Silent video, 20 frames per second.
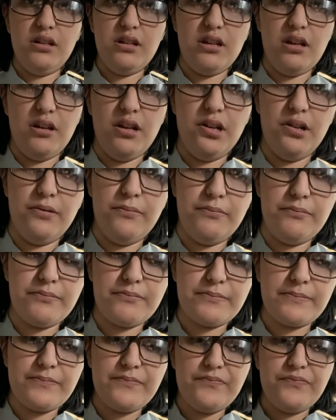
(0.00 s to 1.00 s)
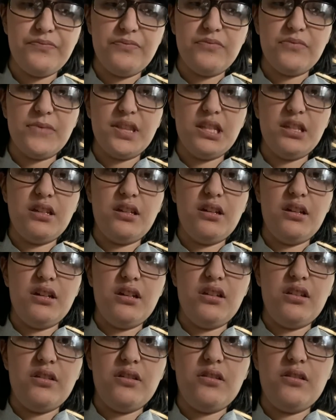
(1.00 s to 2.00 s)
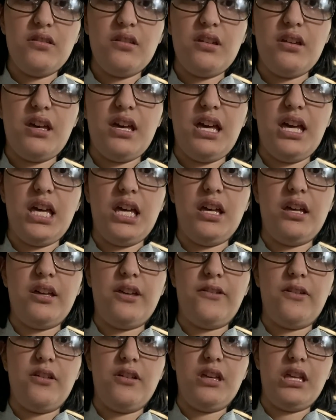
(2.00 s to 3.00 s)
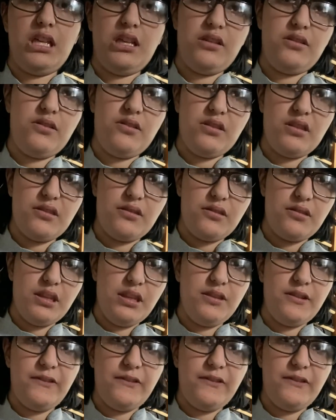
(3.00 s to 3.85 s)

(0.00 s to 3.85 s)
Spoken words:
In